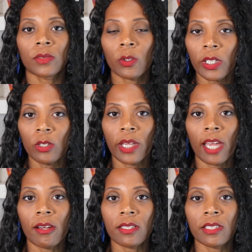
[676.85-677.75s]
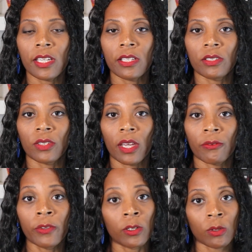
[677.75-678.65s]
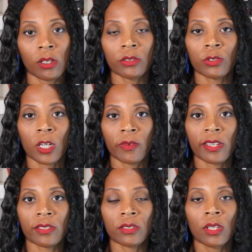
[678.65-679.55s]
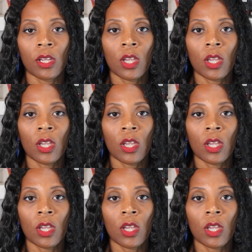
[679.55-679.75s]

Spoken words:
During Luke Harris's funeral service,